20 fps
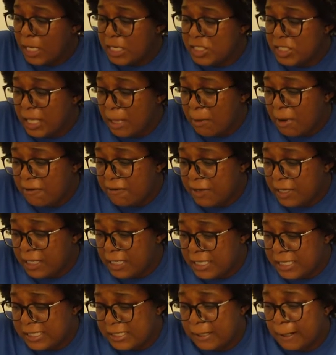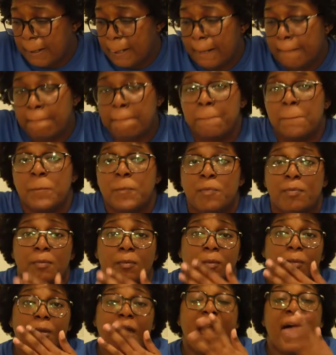She like, motherfucker, listen.
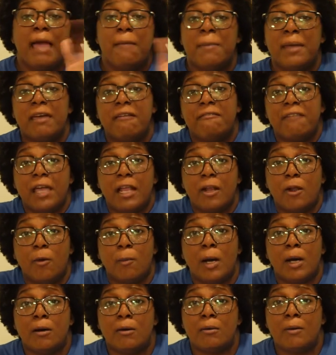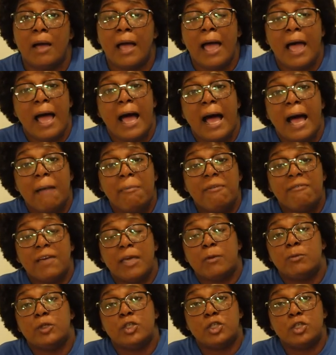I ain't been fake no more. I've been
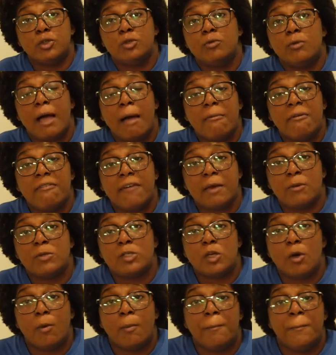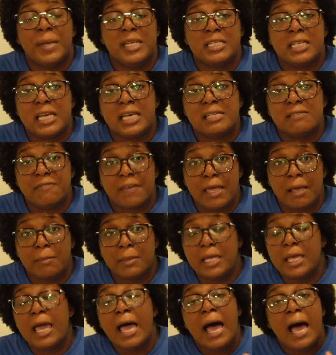fake with you. I've been fake with your bitch ass
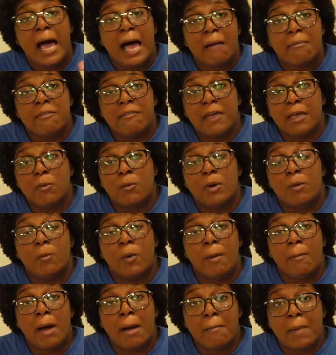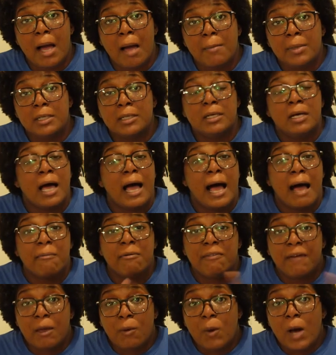family. I've been fake with, with my mama. I've
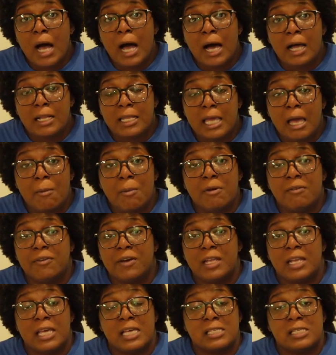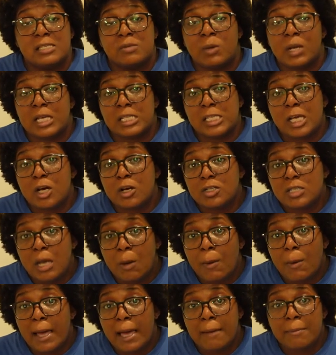been fake with all of y'all motherfucking asses. When I told
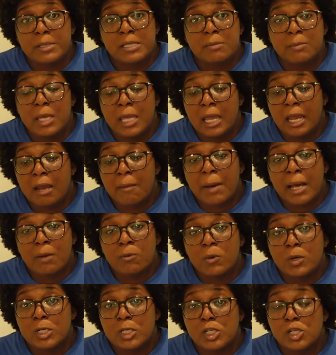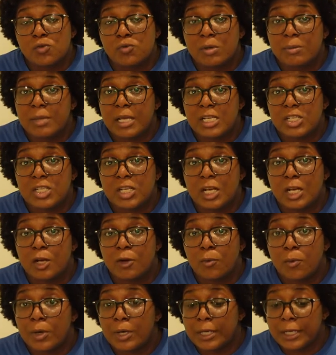y'all what happened to me, everybody wanted to sweep that shit out of
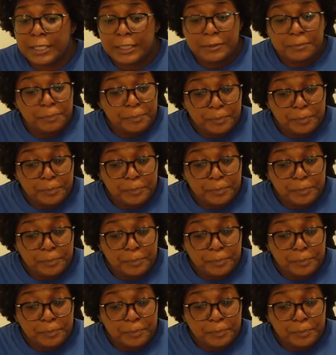the rug.